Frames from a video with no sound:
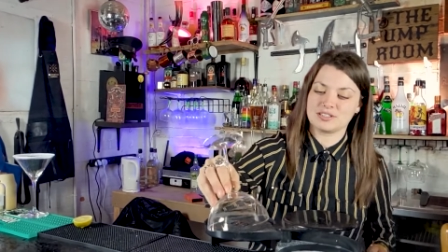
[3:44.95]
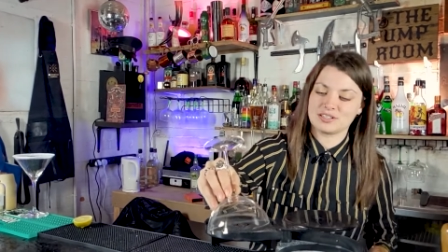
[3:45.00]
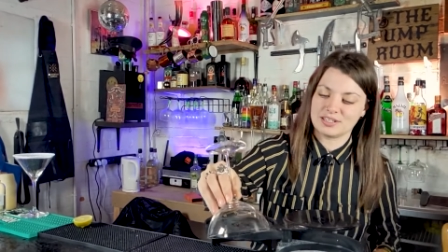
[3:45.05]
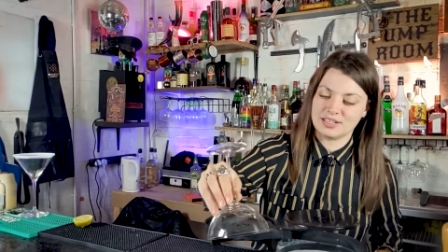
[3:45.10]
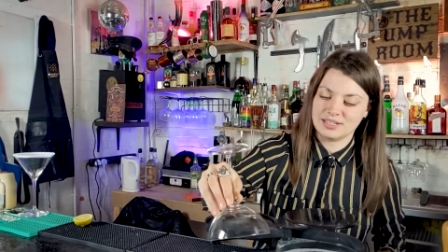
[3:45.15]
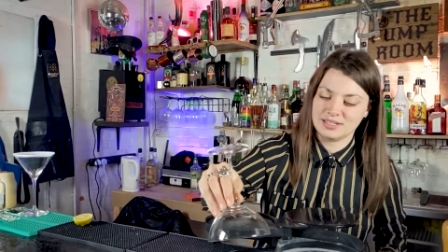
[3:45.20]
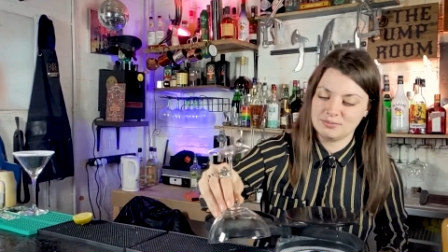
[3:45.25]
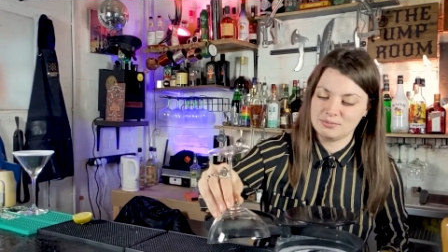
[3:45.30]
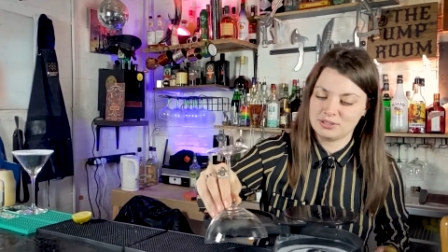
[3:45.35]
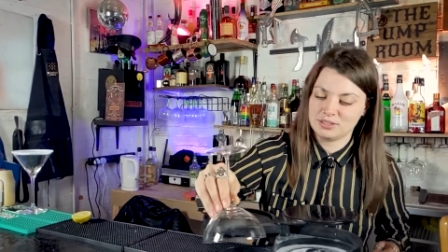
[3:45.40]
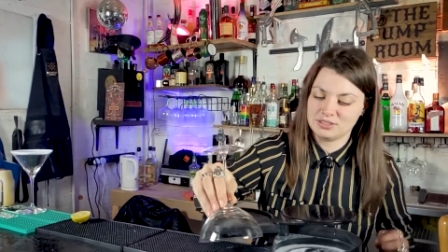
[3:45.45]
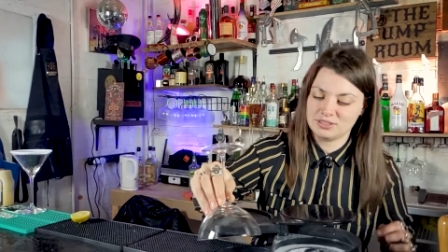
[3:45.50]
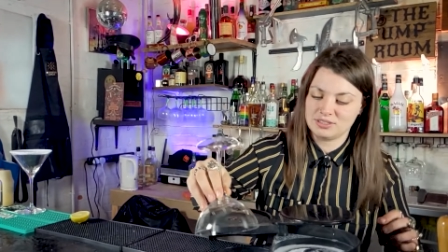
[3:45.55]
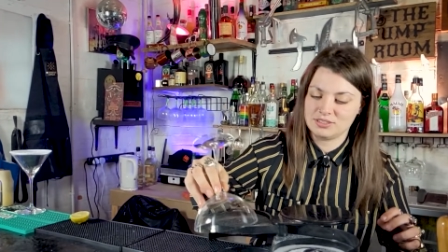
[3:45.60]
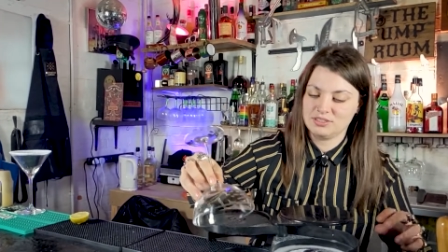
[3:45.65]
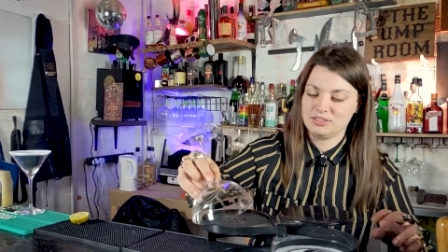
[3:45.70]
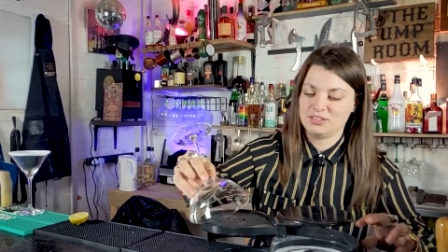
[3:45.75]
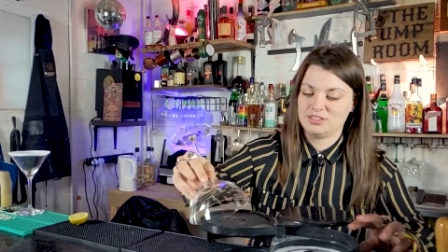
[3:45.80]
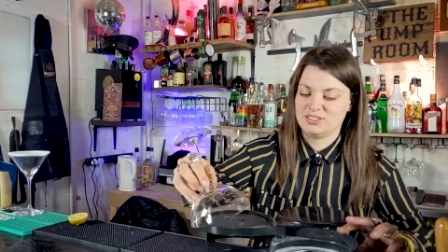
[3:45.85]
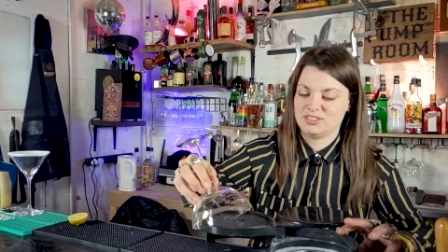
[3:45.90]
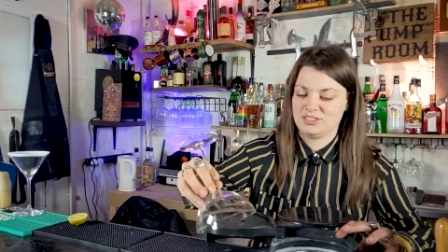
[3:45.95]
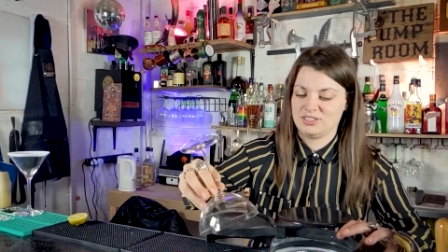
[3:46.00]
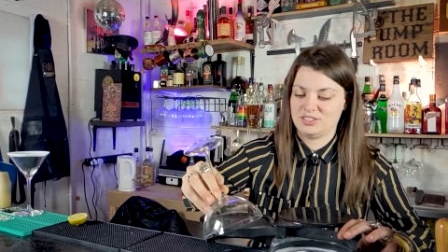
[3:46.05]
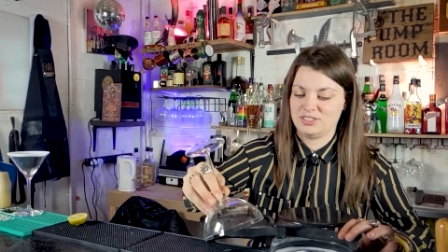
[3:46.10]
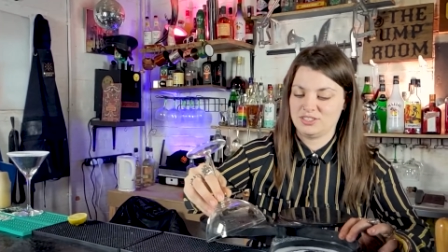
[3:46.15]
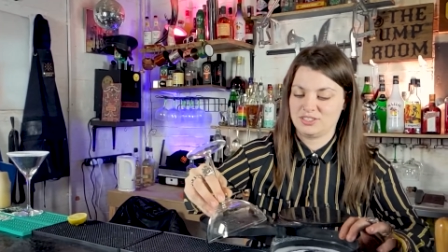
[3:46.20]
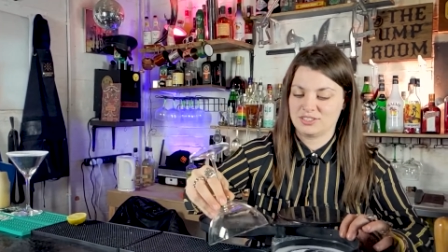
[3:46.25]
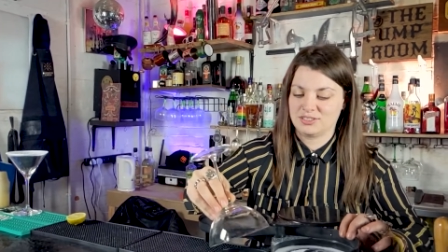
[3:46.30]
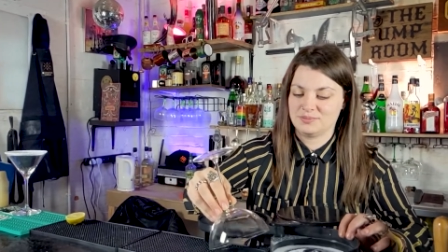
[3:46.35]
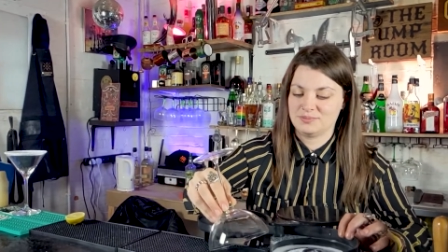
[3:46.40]
lime juice and
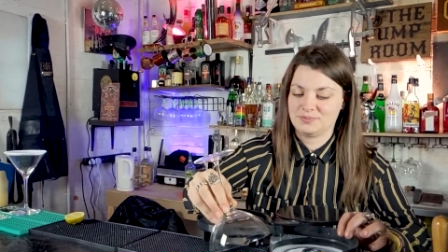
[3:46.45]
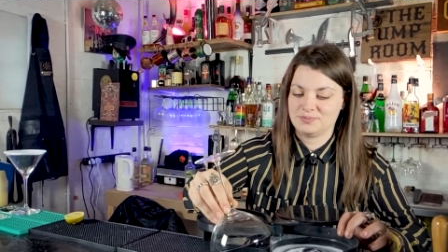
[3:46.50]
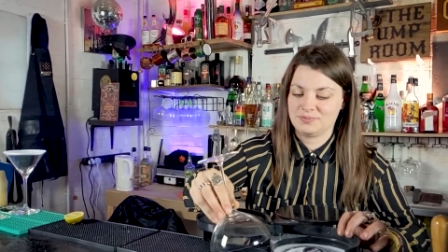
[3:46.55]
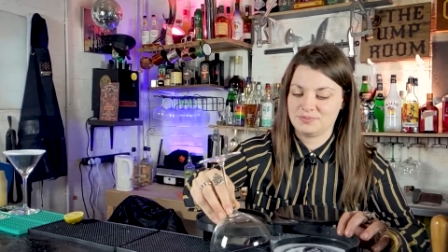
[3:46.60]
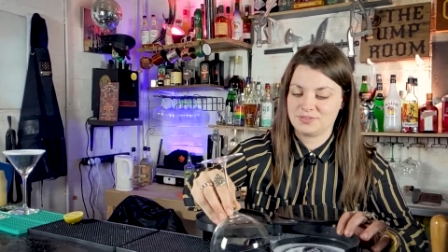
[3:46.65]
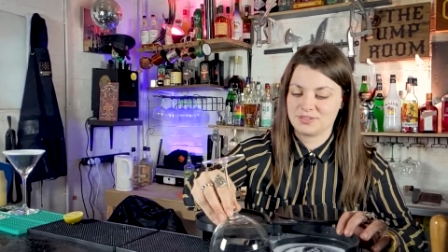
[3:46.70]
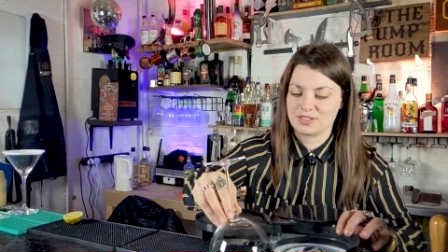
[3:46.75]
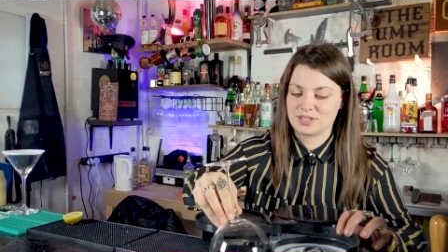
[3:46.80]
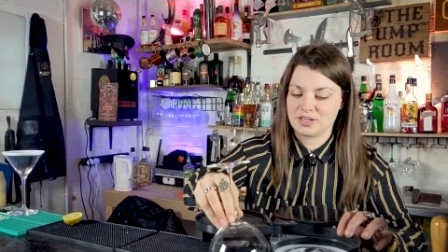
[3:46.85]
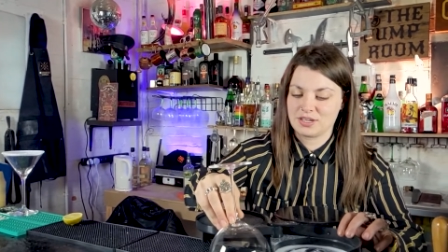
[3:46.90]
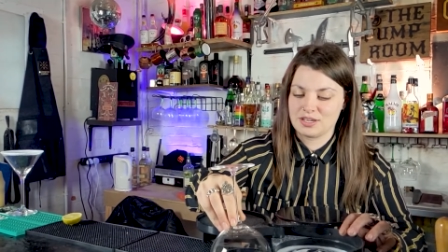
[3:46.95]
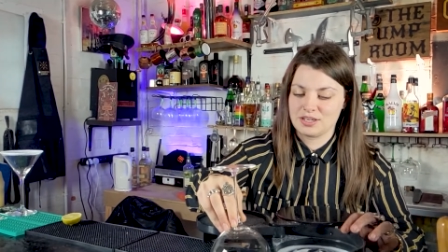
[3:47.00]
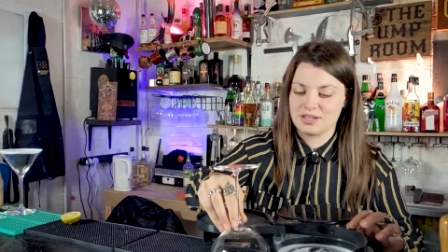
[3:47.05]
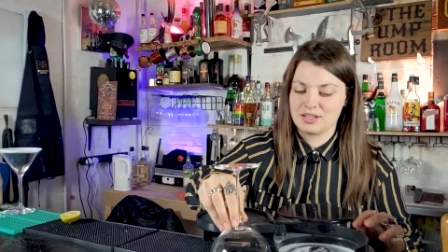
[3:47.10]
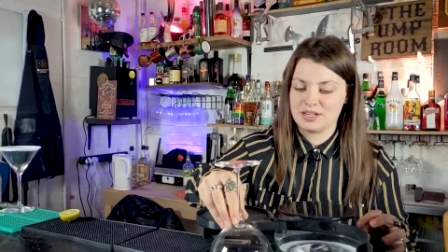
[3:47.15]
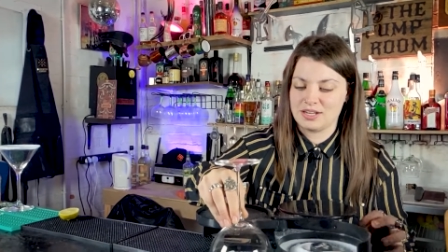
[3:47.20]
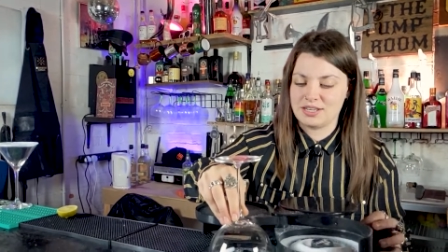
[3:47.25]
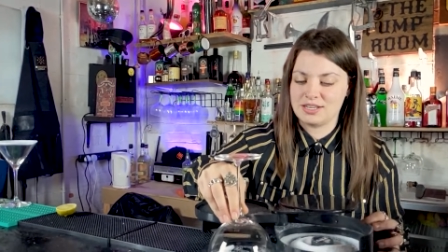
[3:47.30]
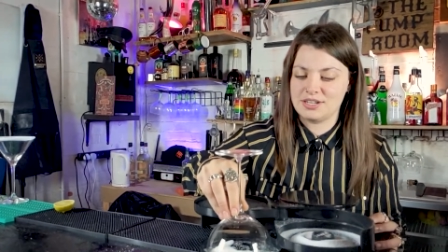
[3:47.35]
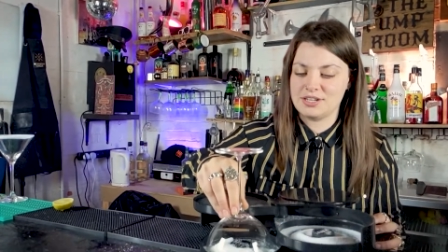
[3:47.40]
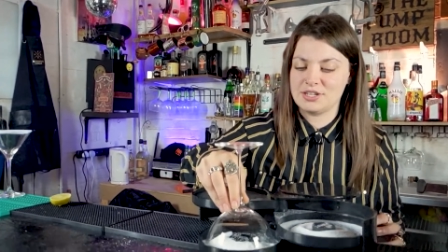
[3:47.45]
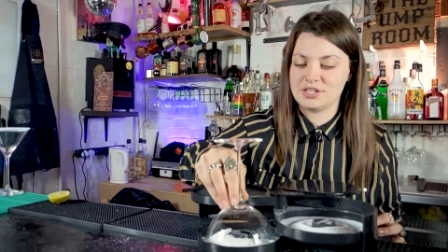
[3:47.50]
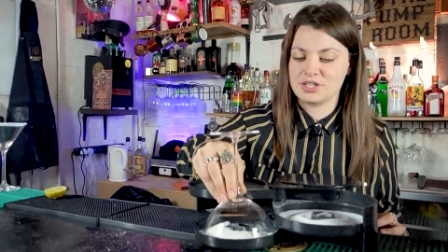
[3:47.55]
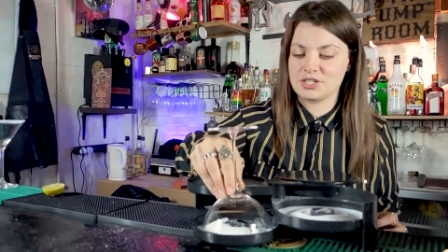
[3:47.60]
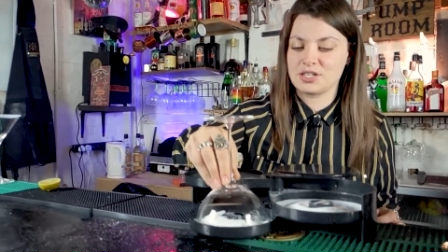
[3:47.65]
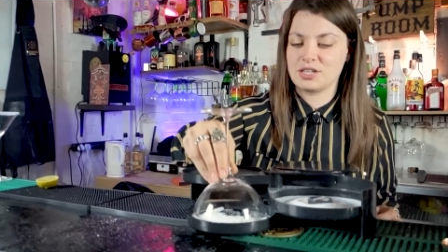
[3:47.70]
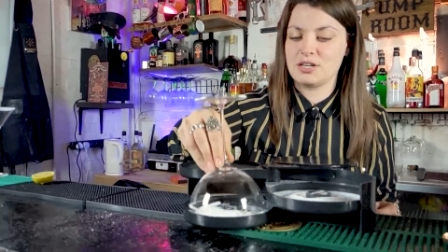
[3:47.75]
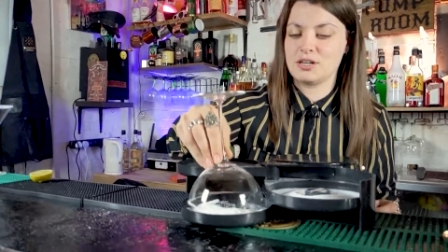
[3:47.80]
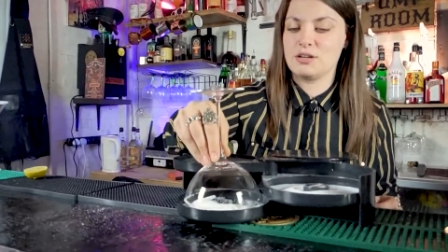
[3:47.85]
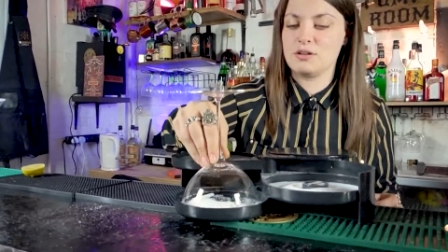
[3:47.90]
sugar. And then you're just
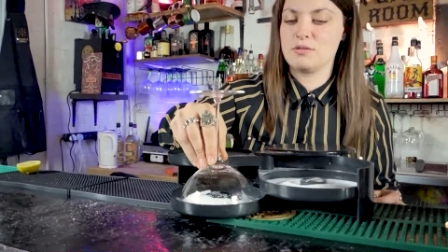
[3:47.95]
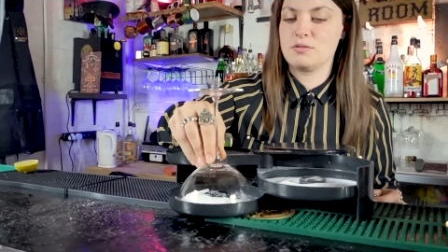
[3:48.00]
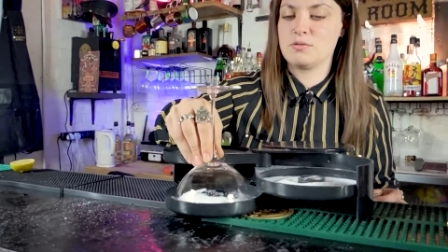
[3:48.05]
gonna.